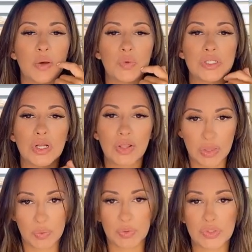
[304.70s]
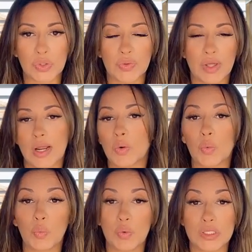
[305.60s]
was not the result that I
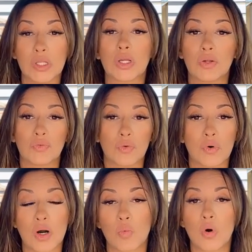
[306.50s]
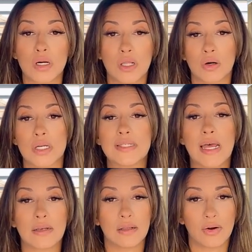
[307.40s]
was looking for or wanted or
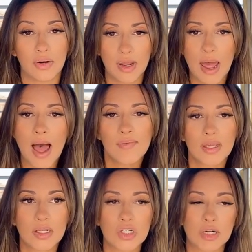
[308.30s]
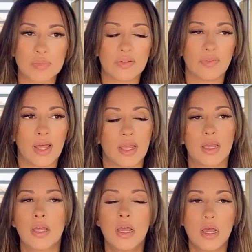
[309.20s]
intended on having in terms of
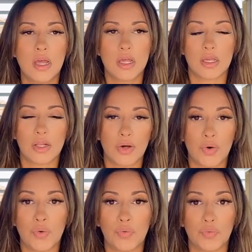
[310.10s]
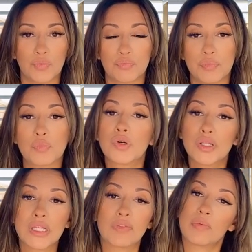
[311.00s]
like, you know,
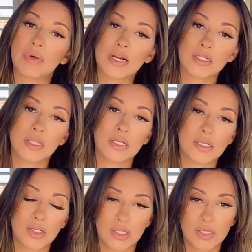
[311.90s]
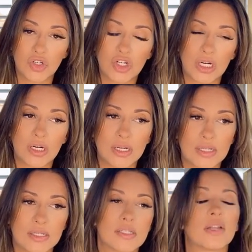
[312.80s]
really giving back to these
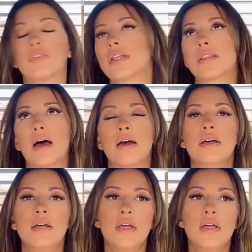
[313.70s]
charities and stuff like that.